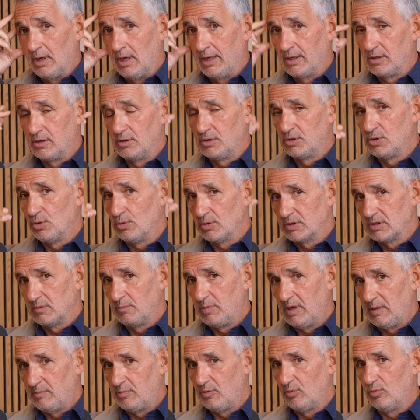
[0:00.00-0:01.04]
I could talk to
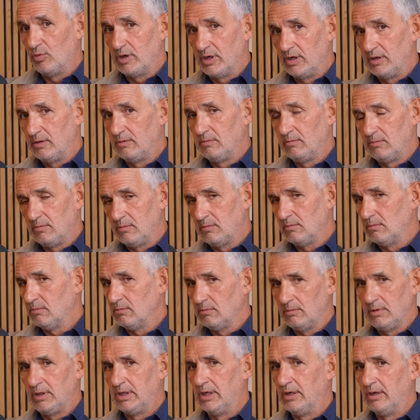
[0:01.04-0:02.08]
people what it,
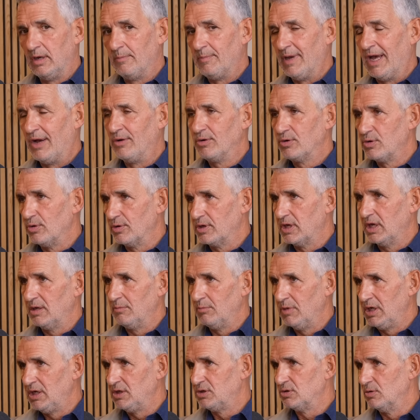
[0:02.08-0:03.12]
you know, about
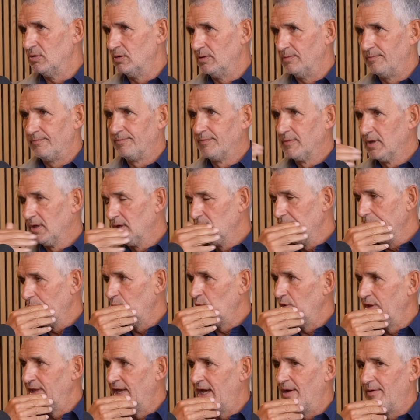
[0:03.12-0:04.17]
cooking meat or
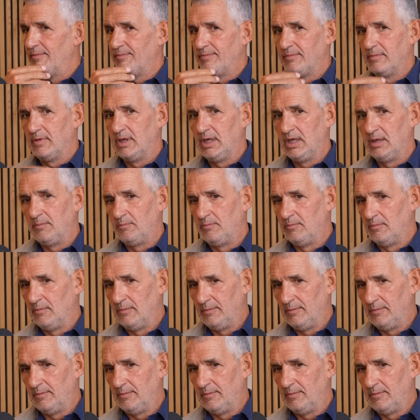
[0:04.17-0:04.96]
without it